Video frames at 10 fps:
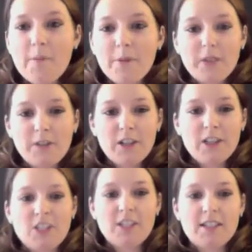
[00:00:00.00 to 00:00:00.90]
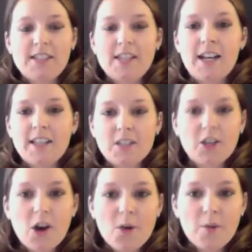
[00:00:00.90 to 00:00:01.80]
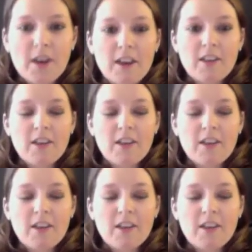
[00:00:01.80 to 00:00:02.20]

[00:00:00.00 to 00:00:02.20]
But we really just decided to go with